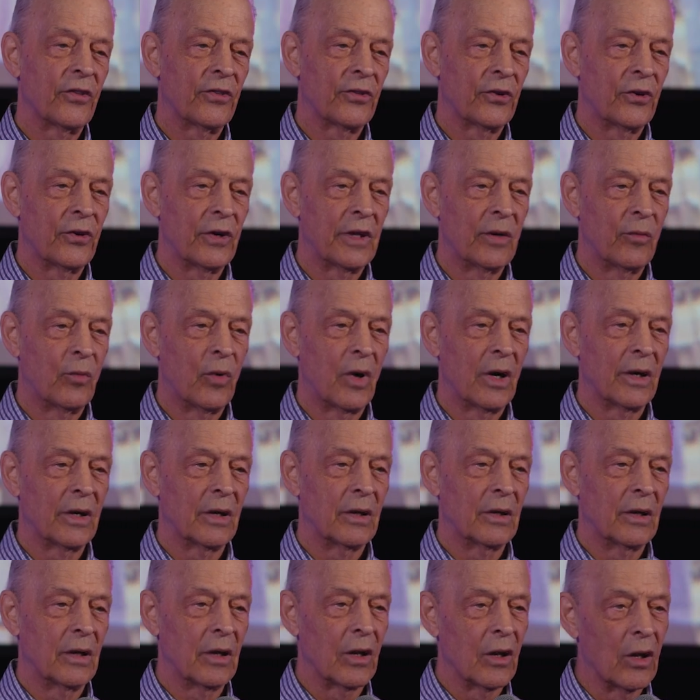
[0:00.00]
to
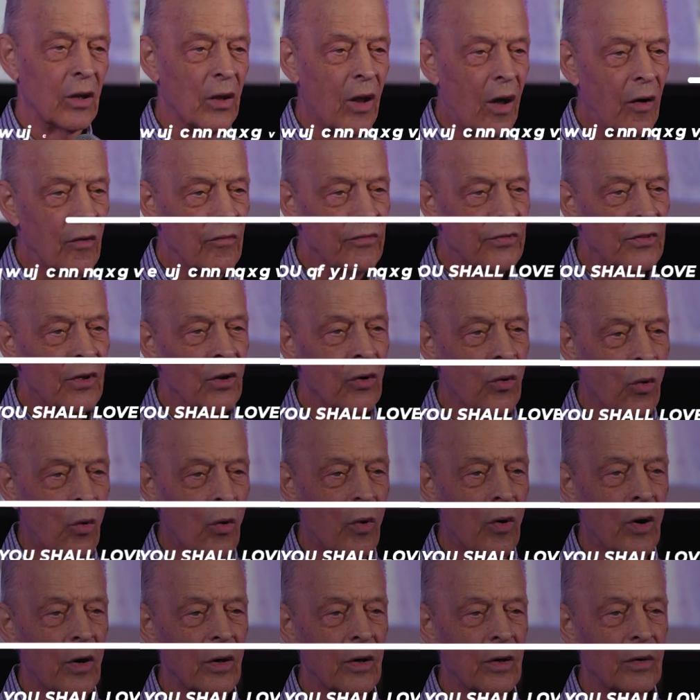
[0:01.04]
31. Love the
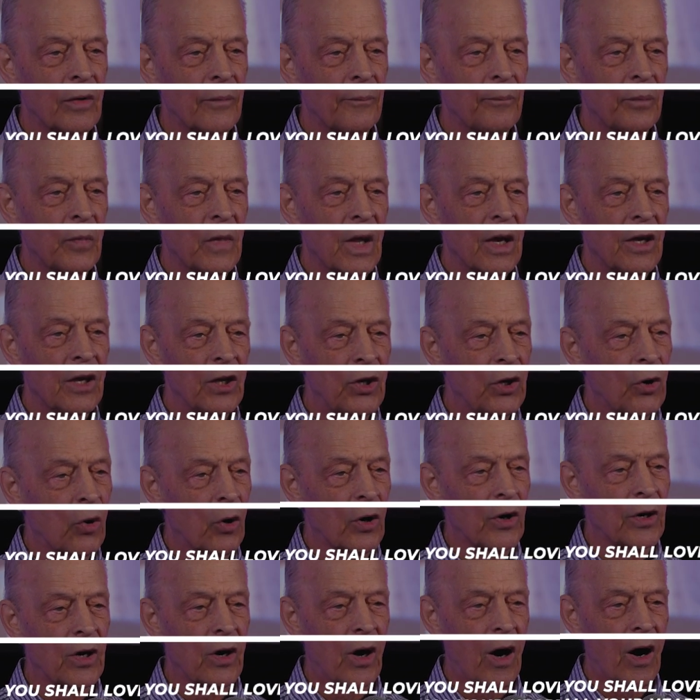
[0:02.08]
Lord
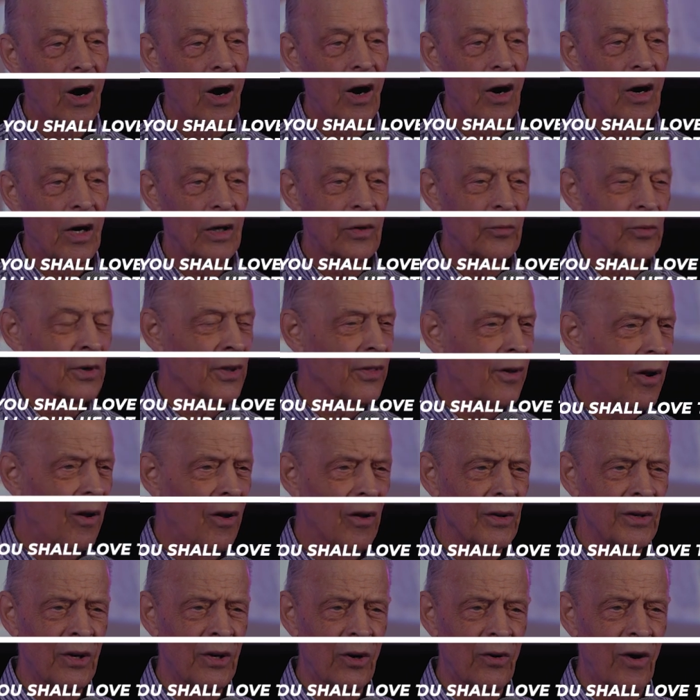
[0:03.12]
your God with
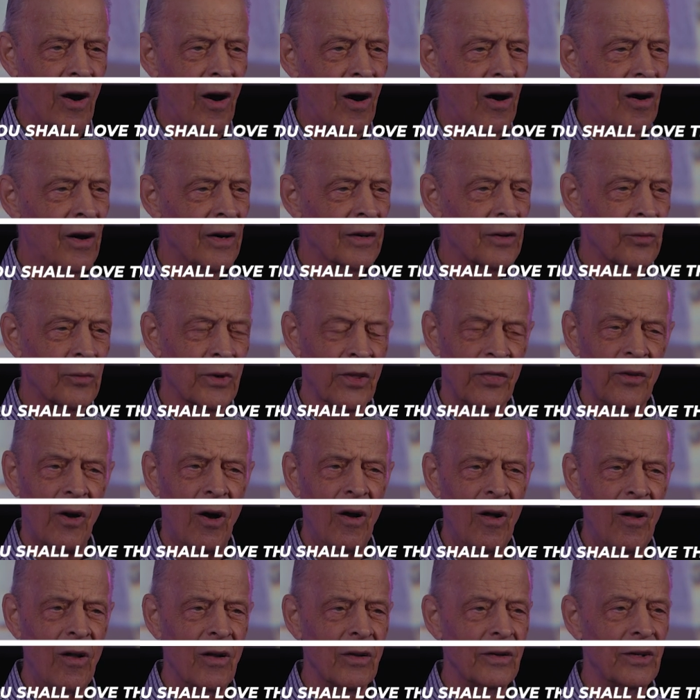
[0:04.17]
all your heart and with
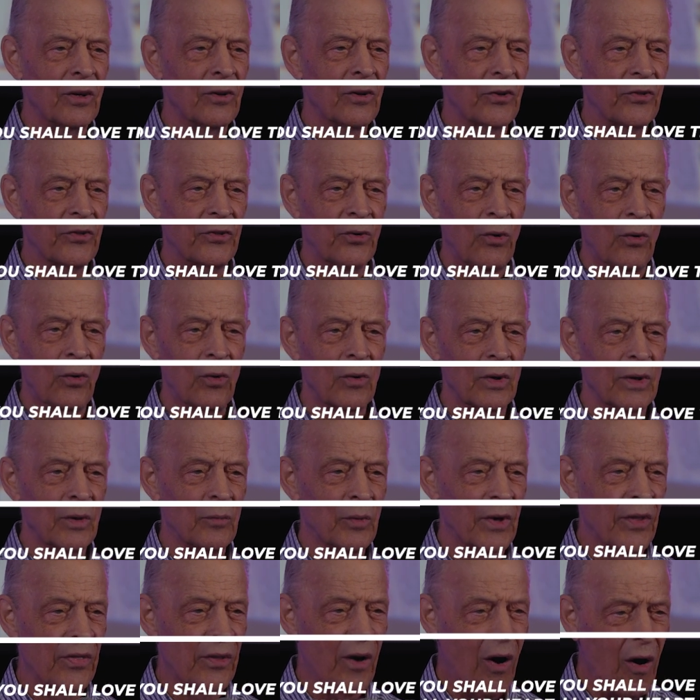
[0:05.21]
all your soul and
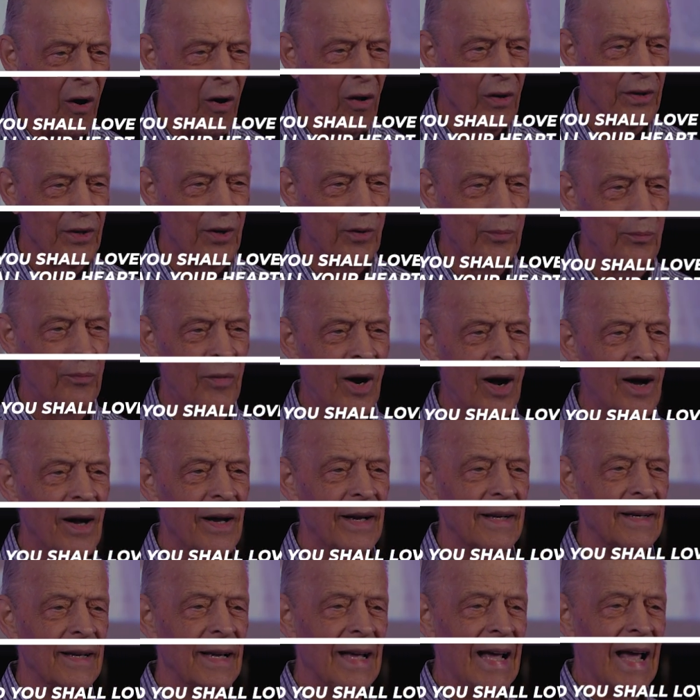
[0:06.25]
with all your
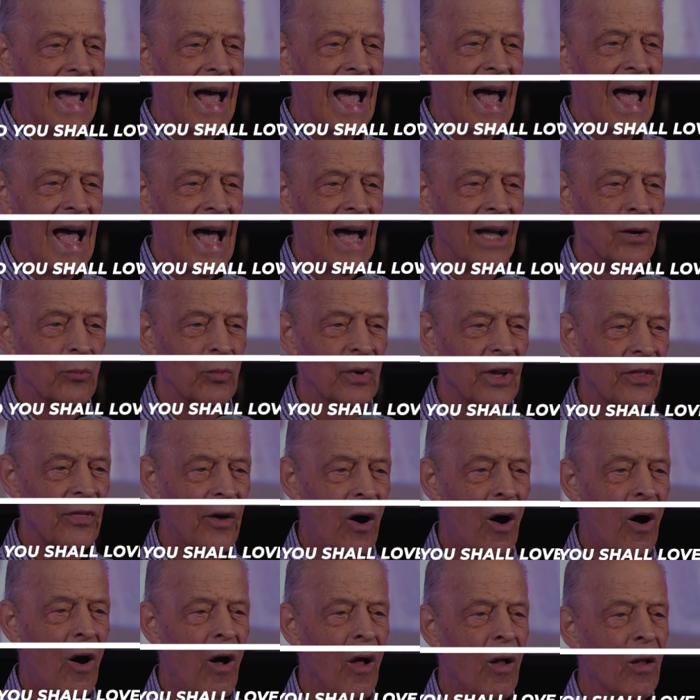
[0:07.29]
mind and
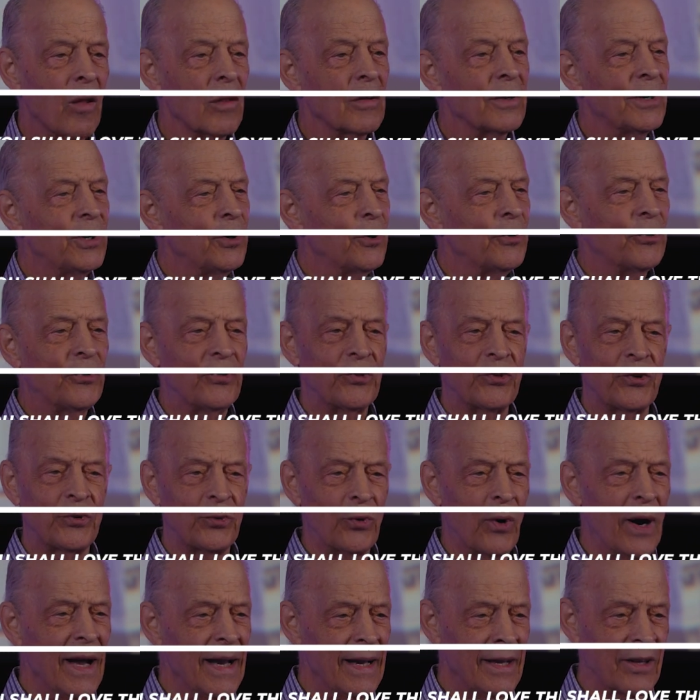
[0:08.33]
with all your
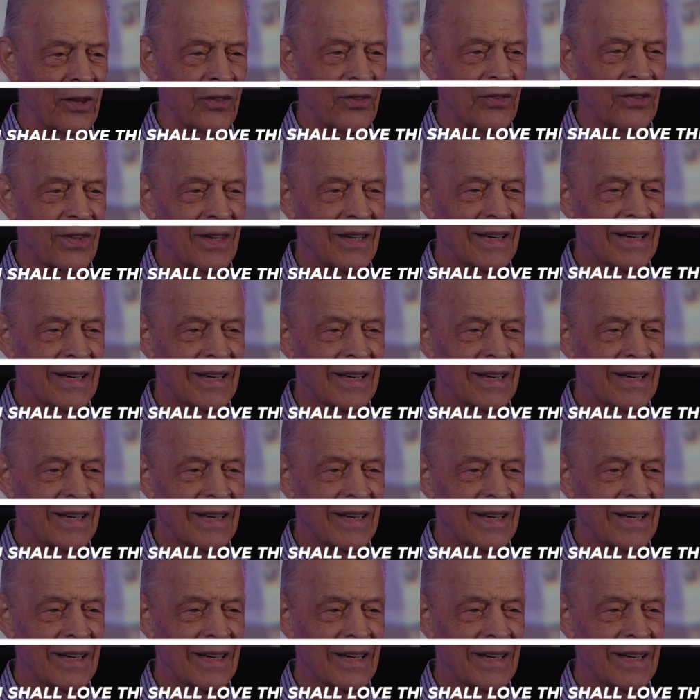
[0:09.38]
strength.